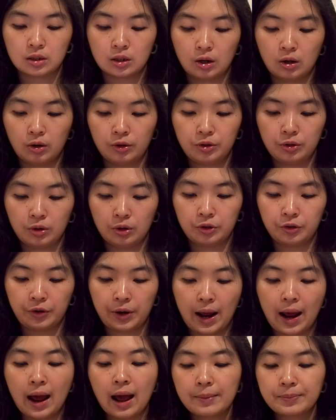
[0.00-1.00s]
So you go to
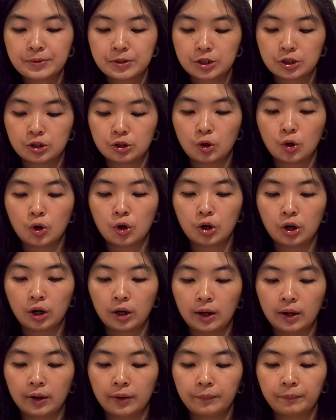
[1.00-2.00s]
the App
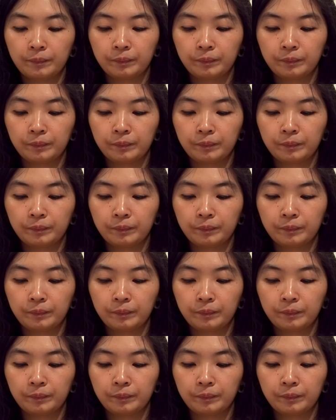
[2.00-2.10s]
Store